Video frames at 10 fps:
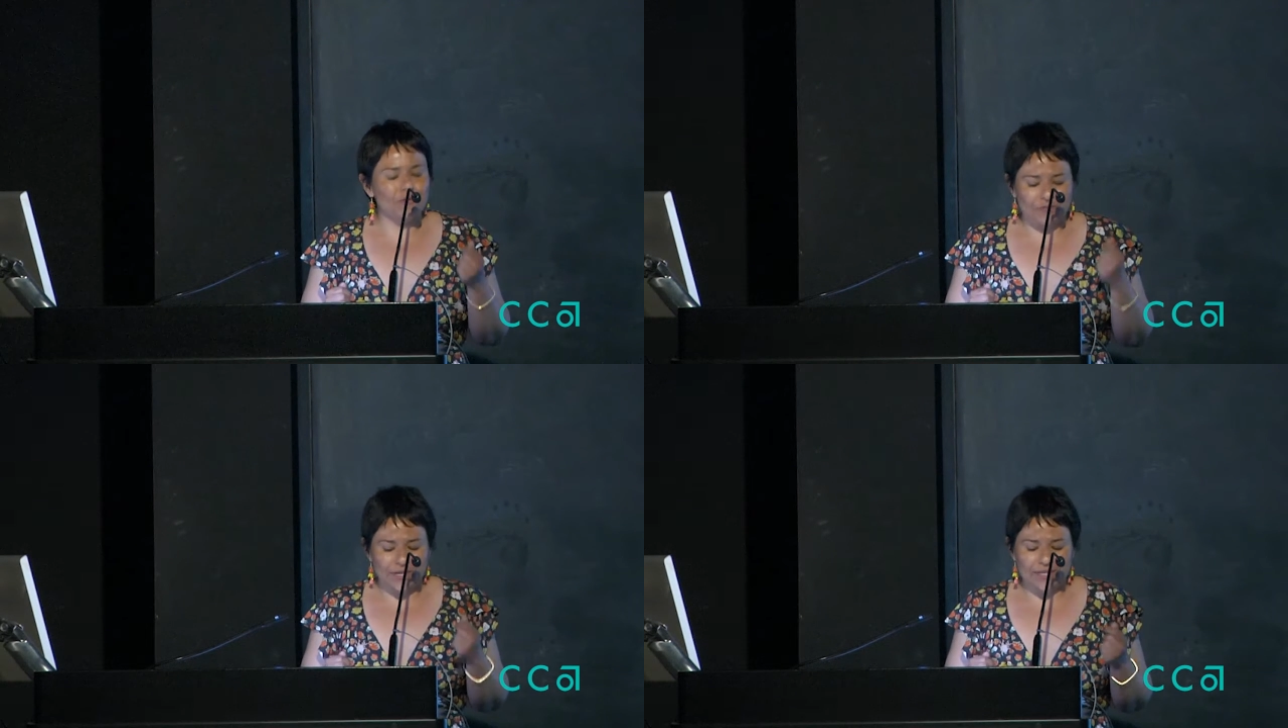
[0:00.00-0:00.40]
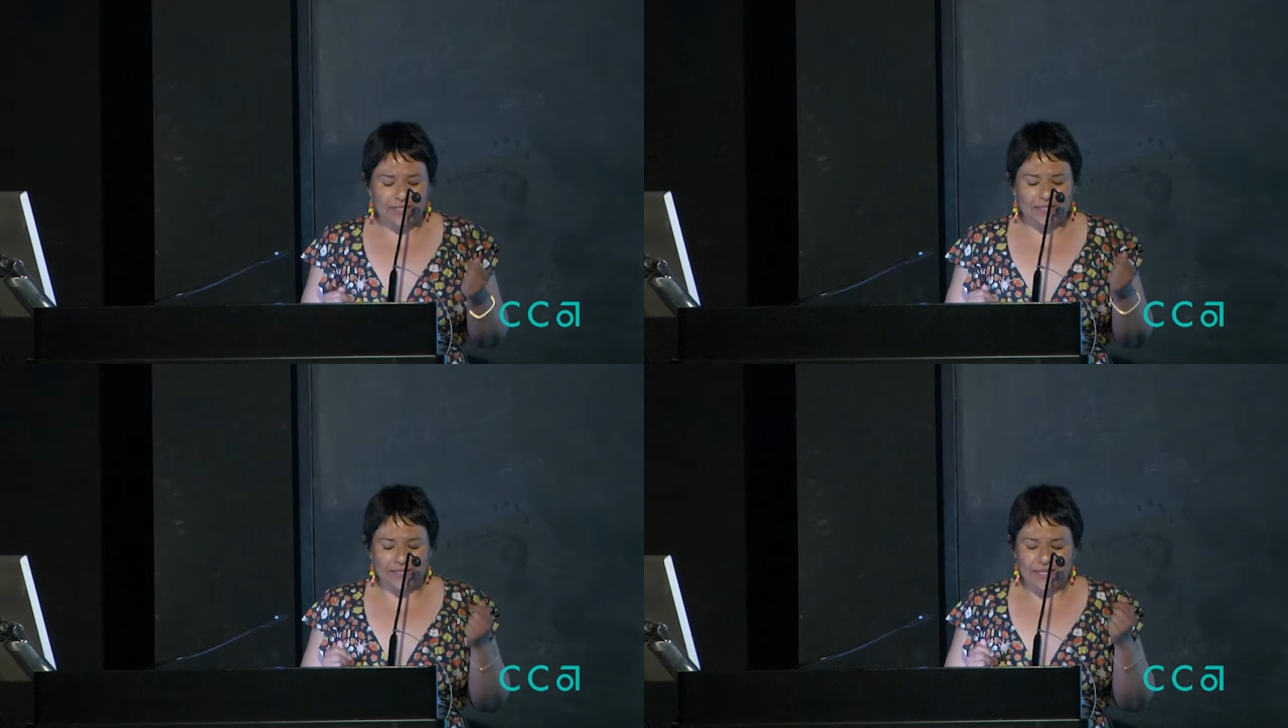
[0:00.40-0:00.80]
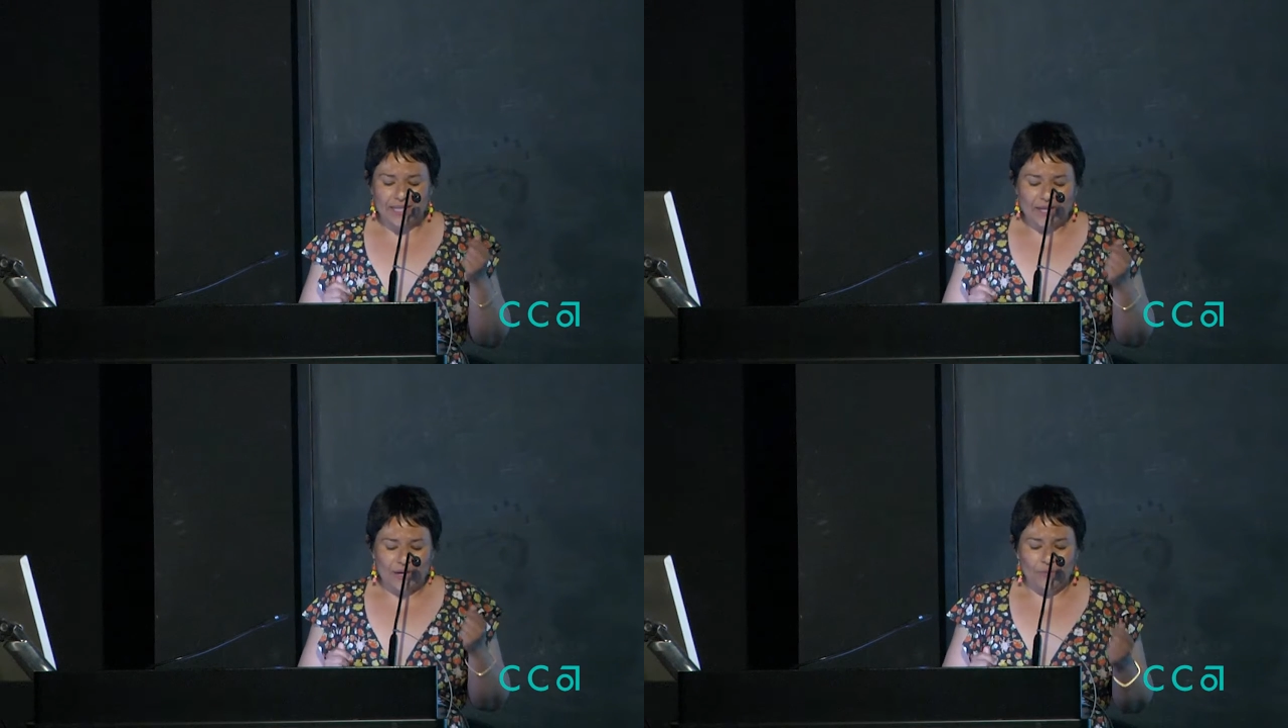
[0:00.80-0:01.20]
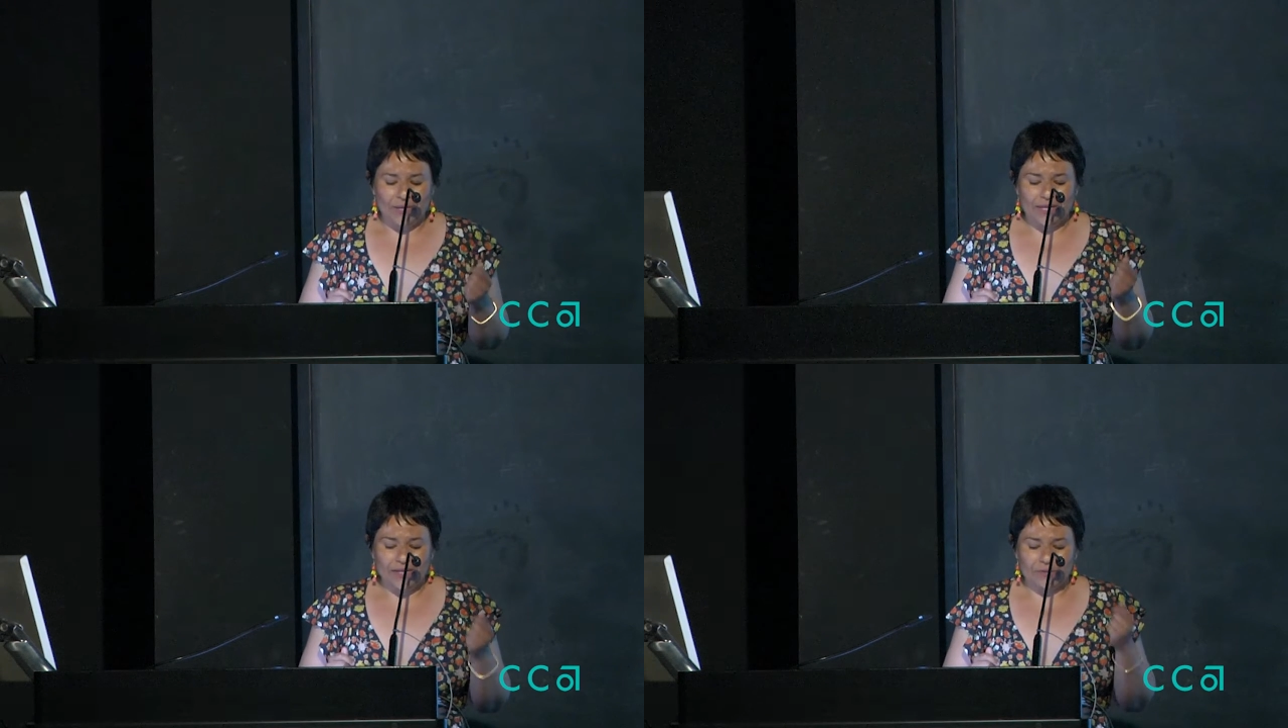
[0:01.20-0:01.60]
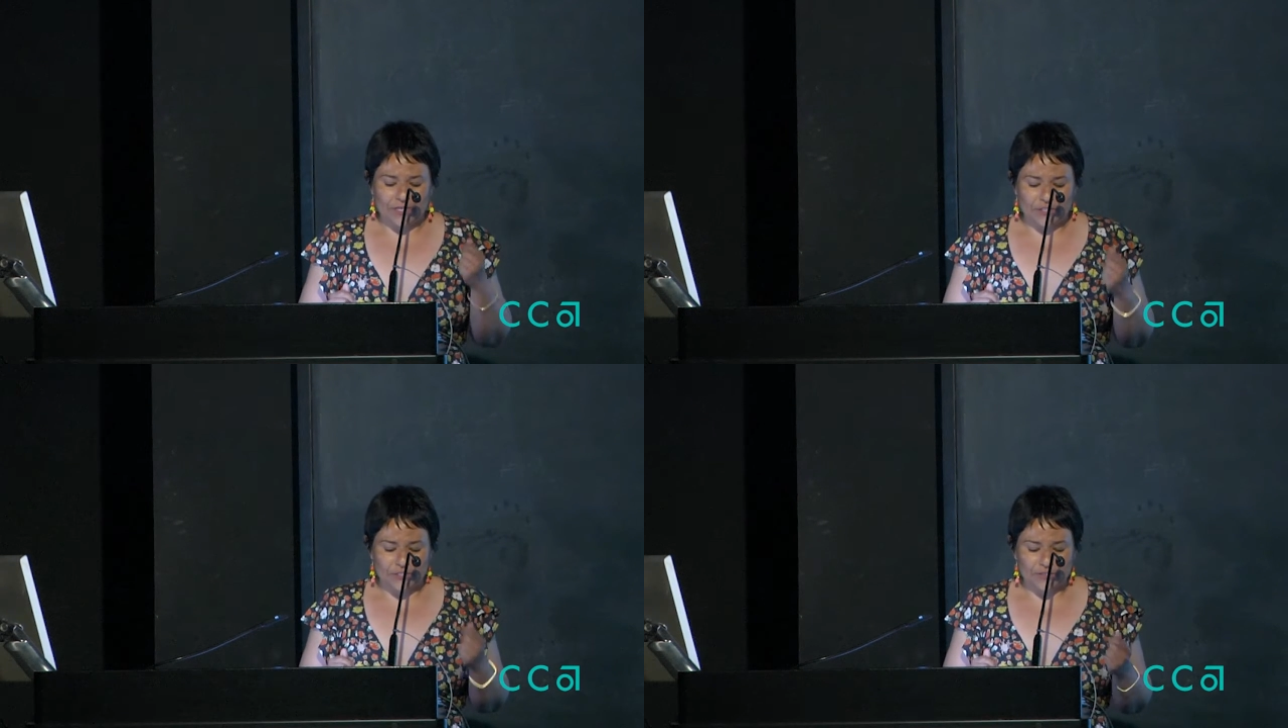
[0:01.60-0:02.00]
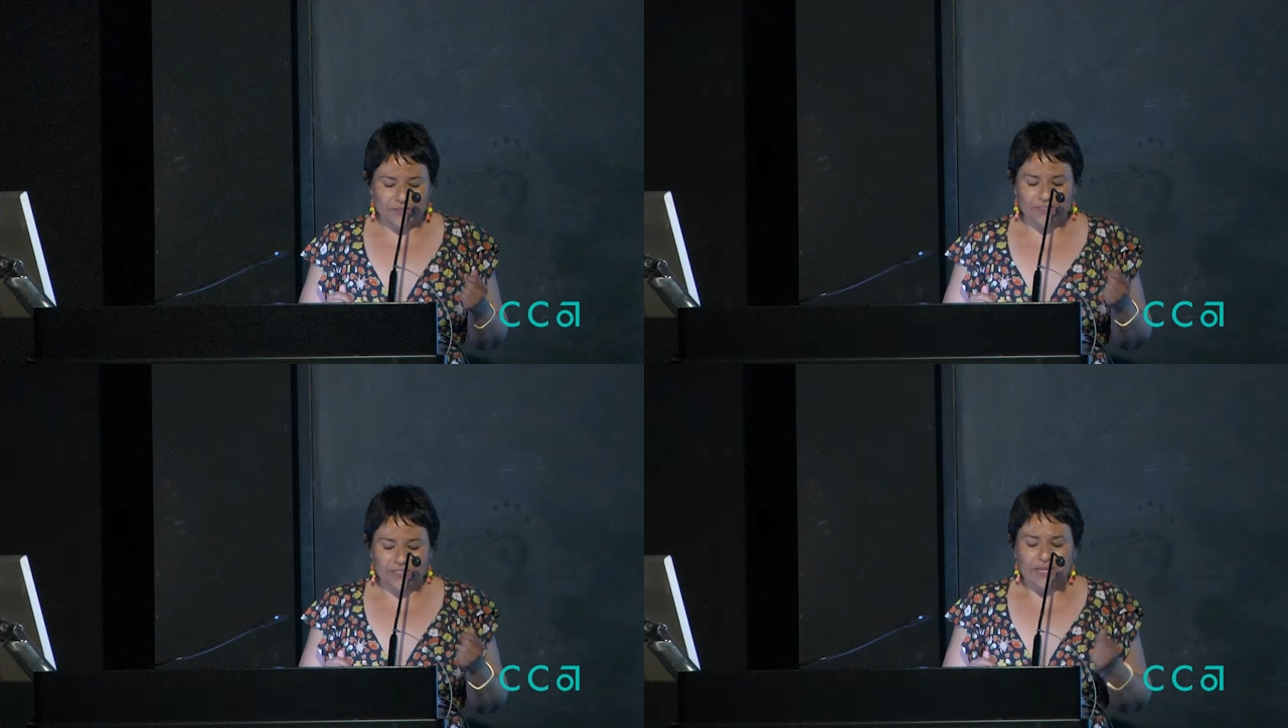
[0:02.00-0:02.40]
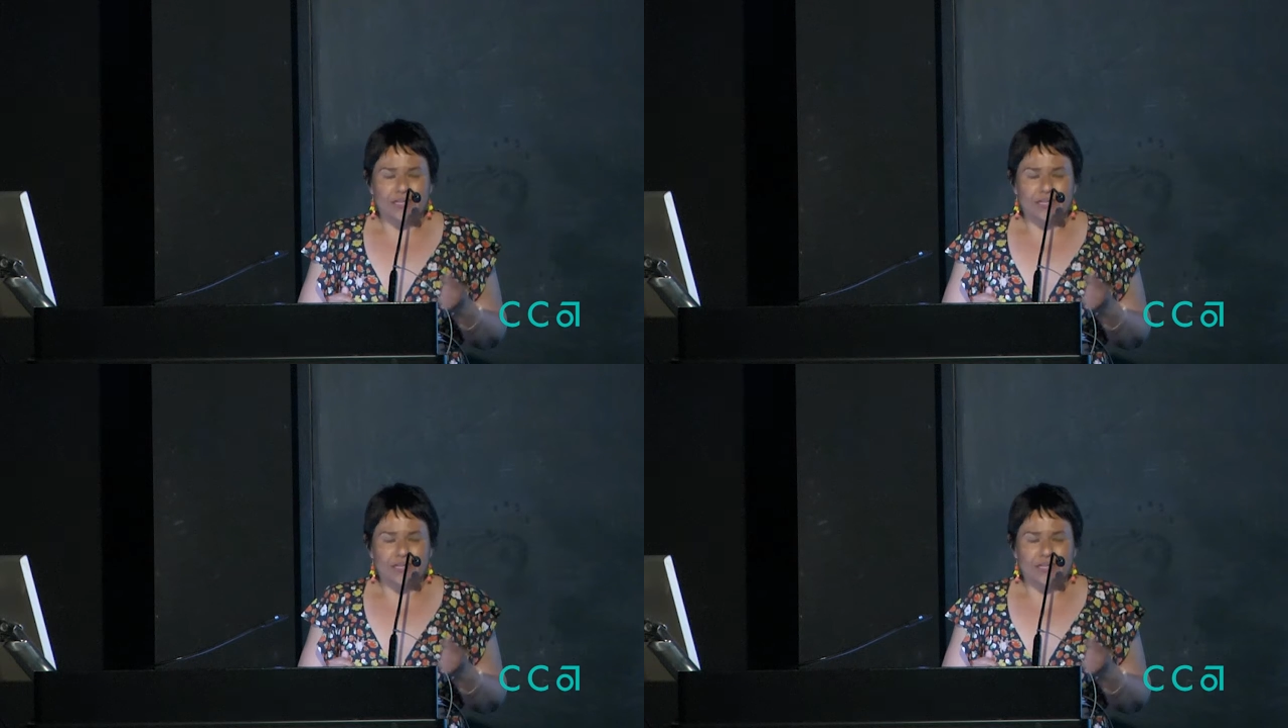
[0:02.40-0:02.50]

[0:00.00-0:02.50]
fading away on my shirt,